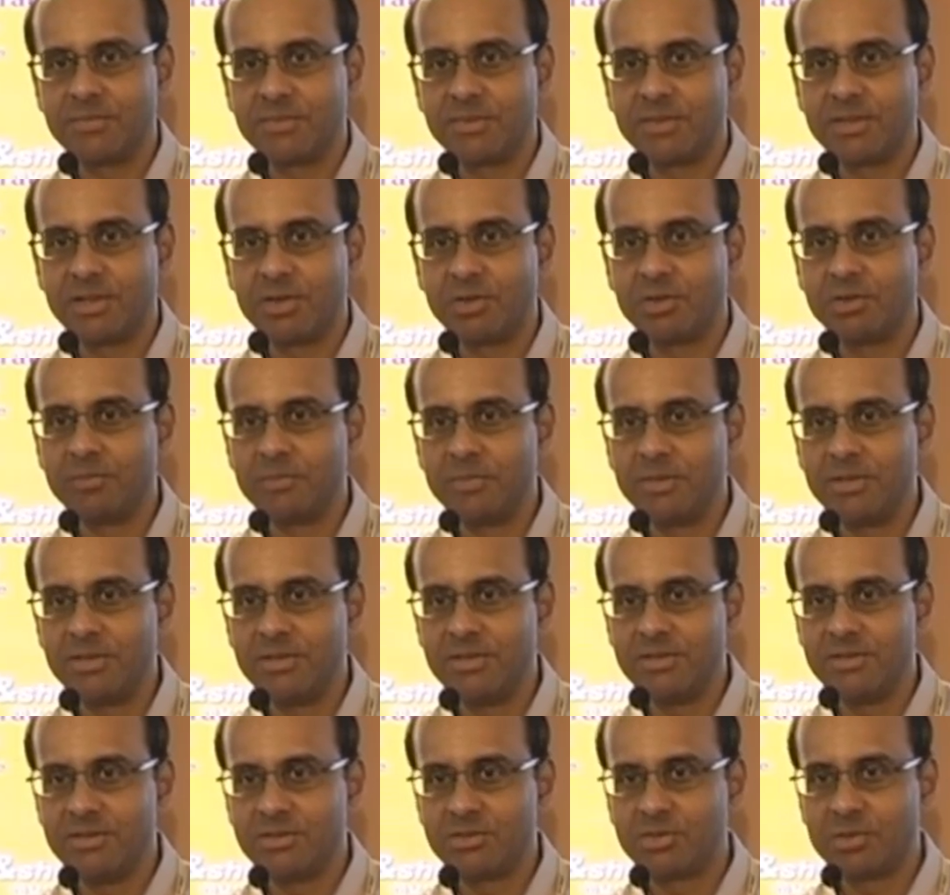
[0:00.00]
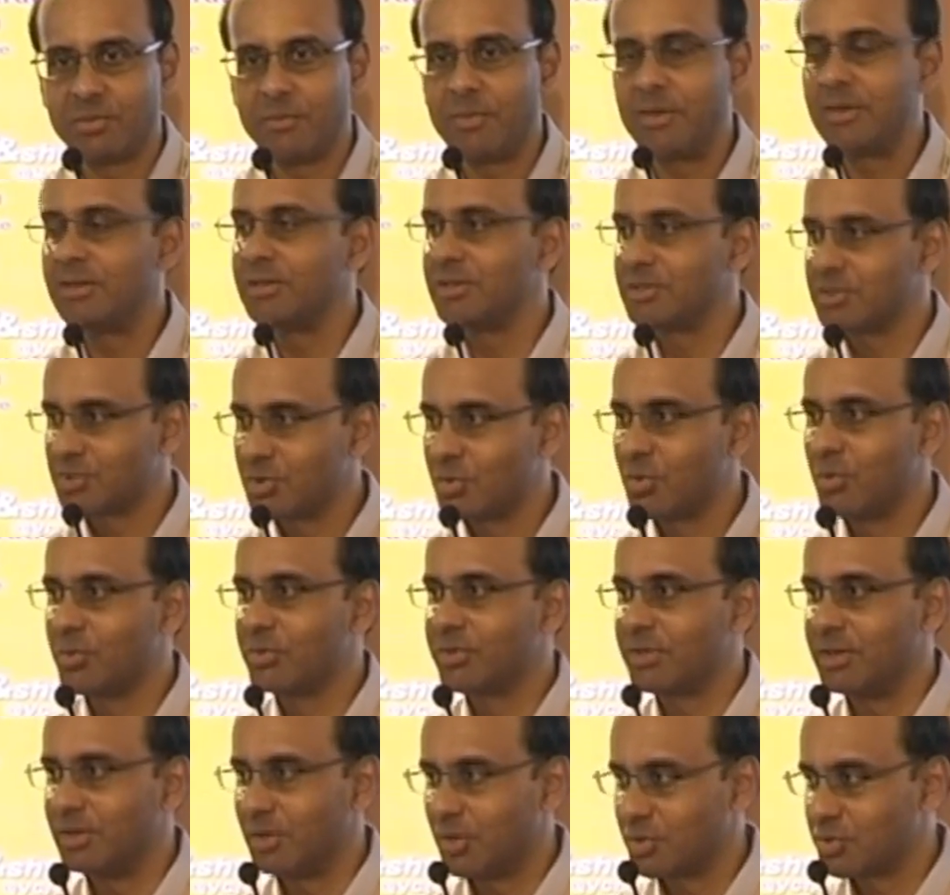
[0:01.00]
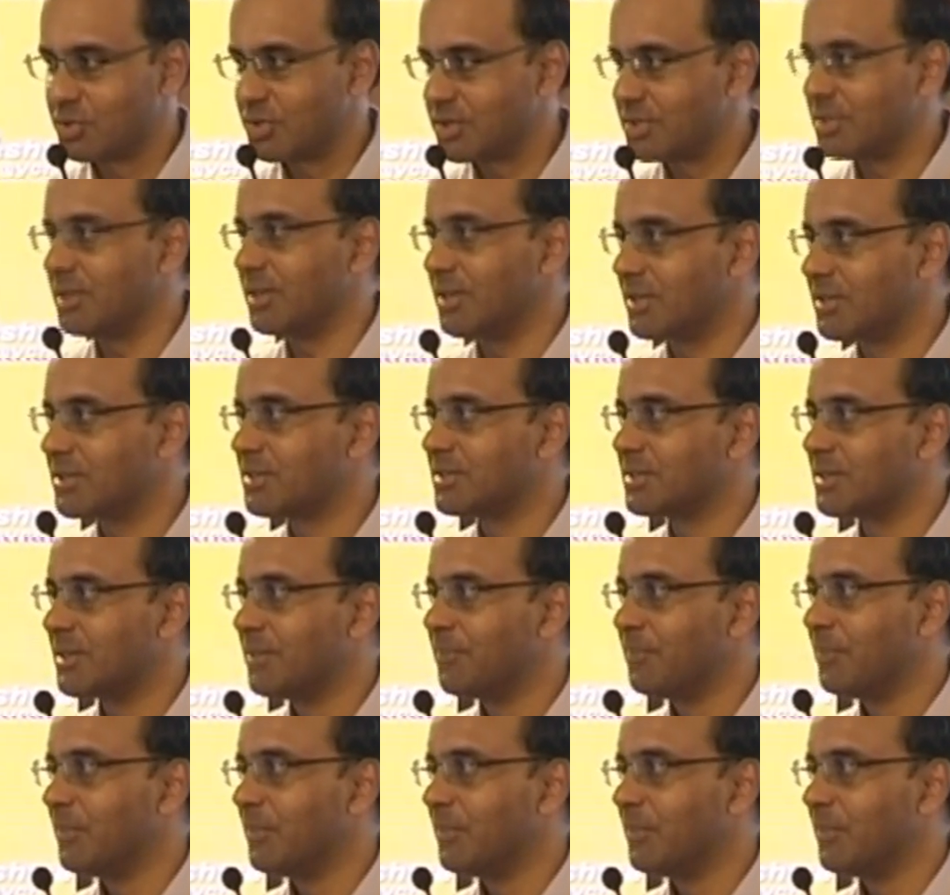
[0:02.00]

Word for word: there will be tremendous growth in logistics